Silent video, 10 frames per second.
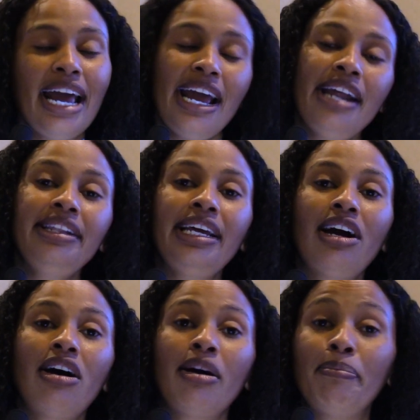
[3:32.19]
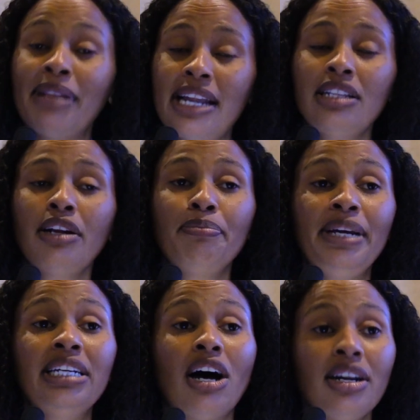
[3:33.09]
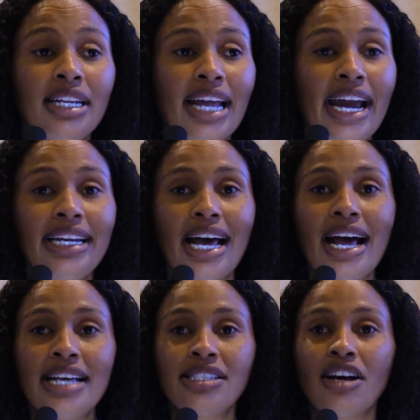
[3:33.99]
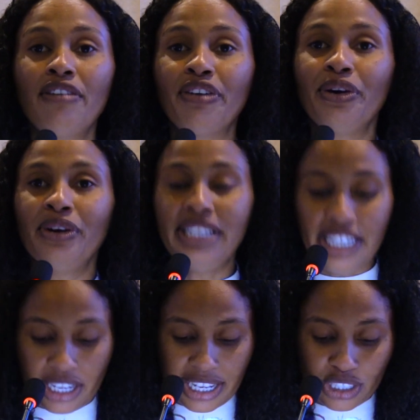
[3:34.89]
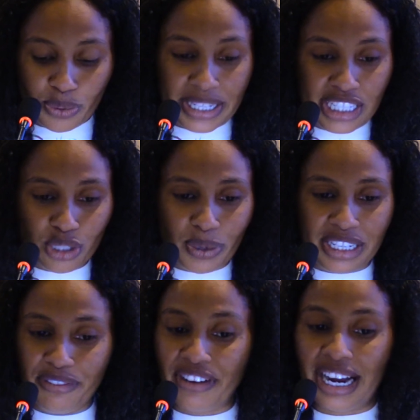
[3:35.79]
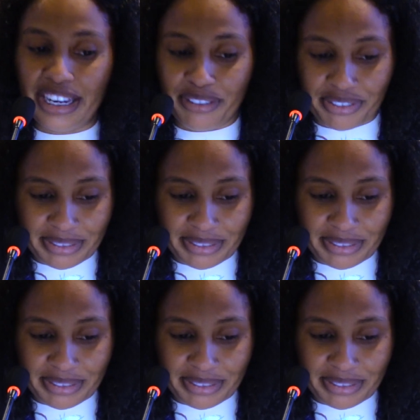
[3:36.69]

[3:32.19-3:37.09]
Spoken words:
and they are planning on being online as of early 2025.